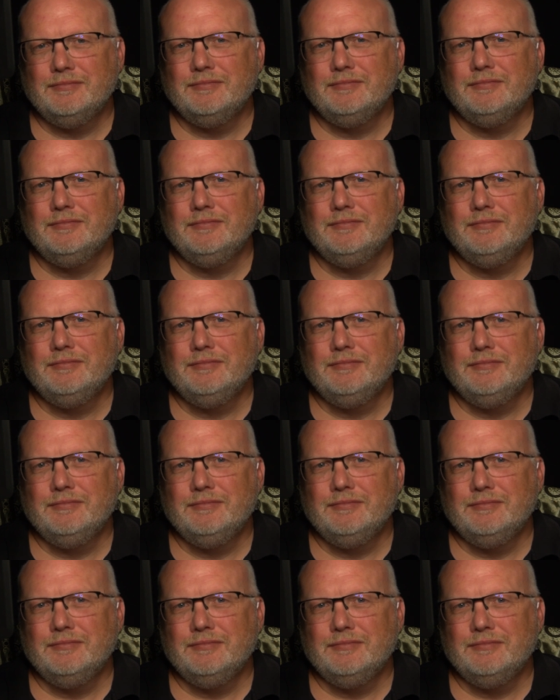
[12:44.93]

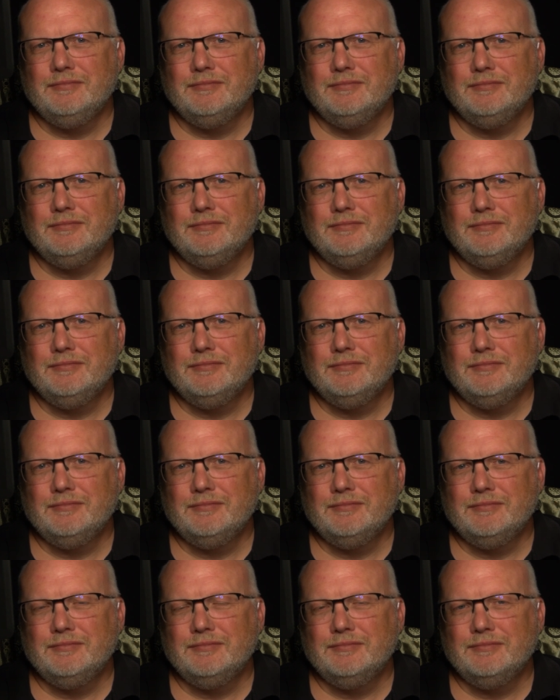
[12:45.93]

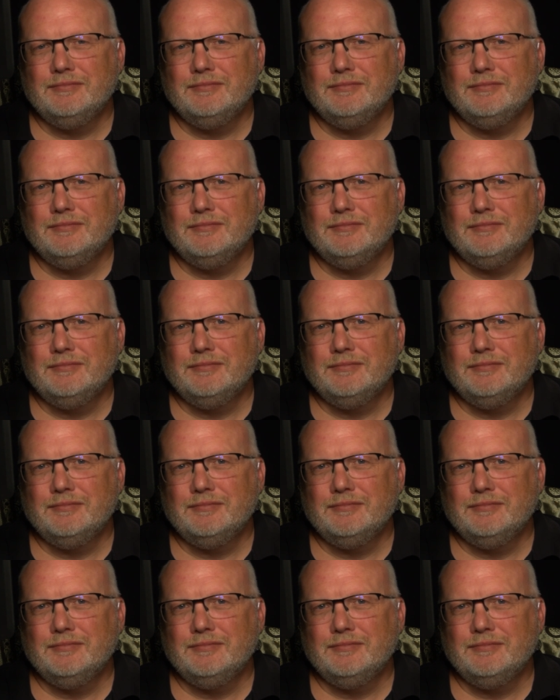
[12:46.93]

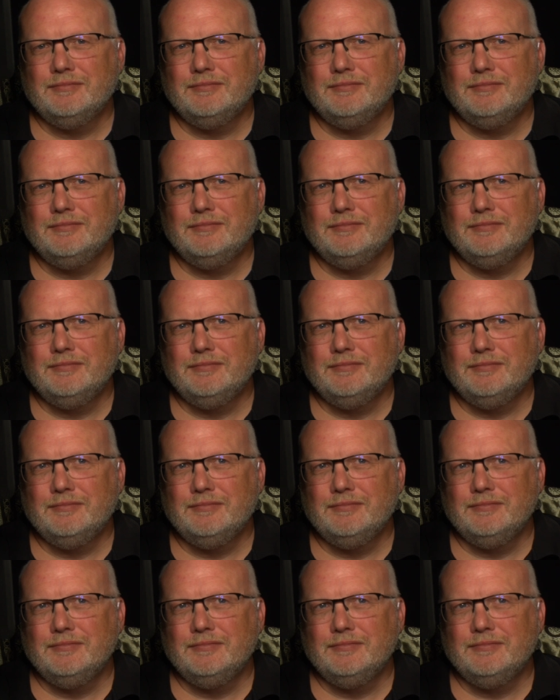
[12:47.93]

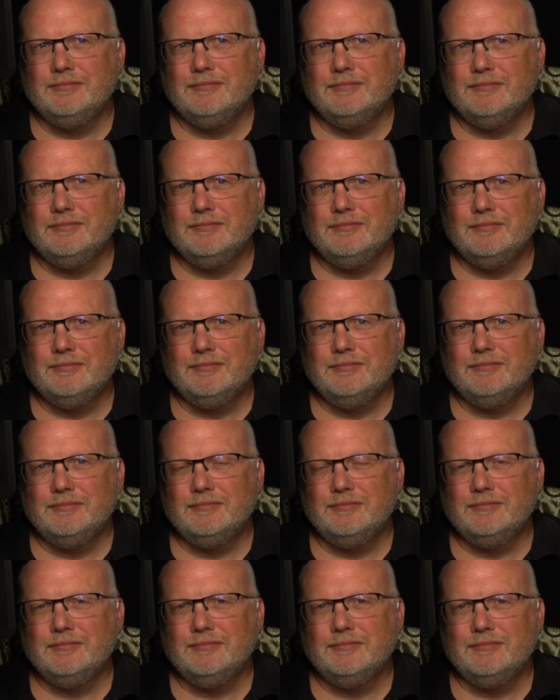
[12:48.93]

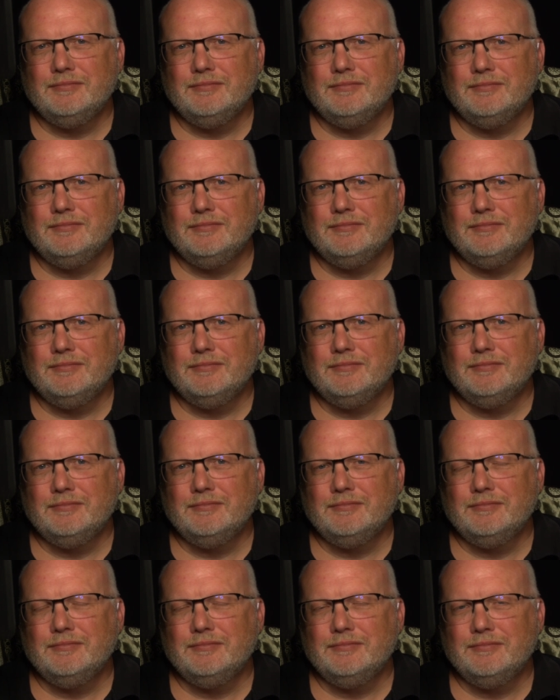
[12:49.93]

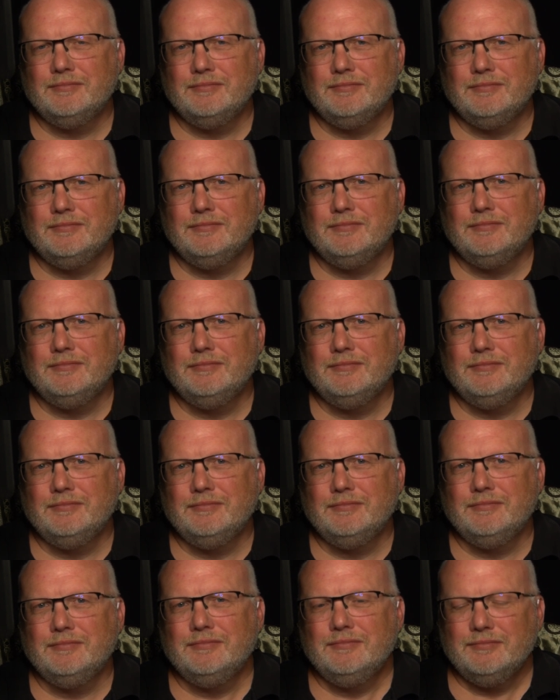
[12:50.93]

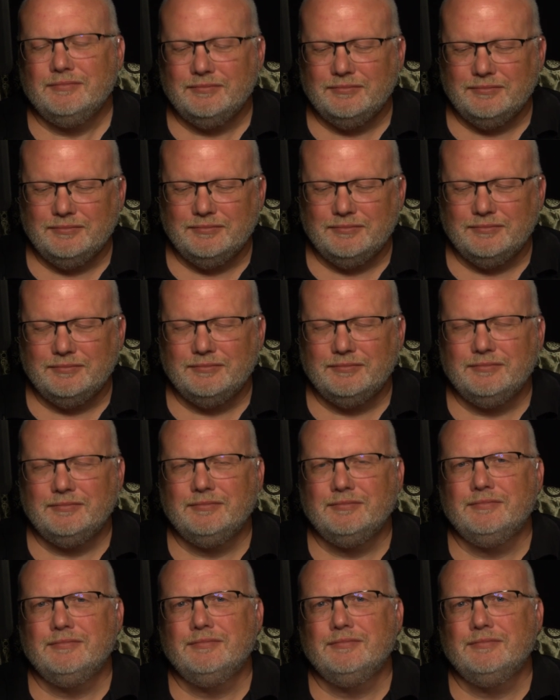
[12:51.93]
This person isn't speaking.